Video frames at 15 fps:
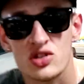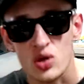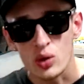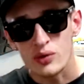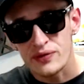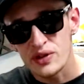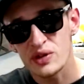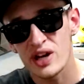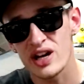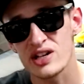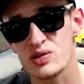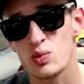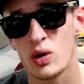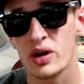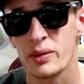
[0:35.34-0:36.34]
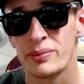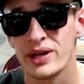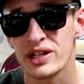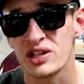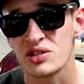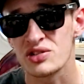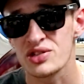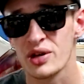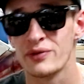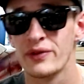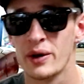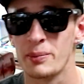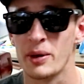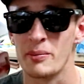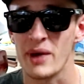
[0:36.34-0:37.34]
So if you guys want to pick yourself
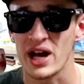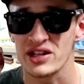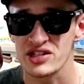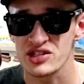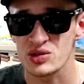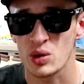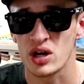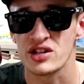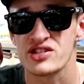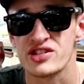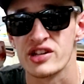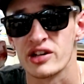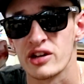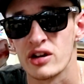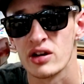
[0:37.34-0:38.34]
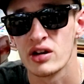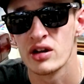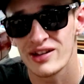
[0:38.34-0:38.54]
up a Mazda Squad sticker,